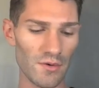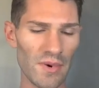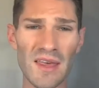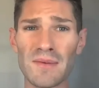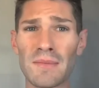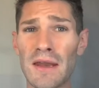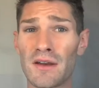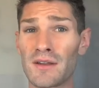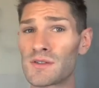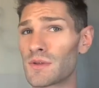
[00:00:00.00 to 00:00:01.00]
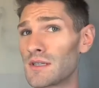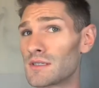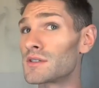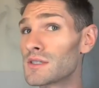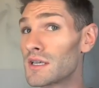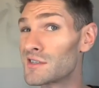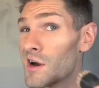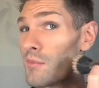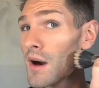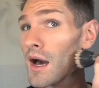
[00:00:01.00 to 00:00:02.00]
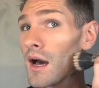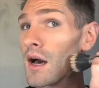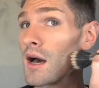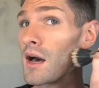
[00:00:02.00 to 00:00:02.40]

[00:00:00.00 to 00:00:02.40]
It would probably be better to use one that's your skin tone, but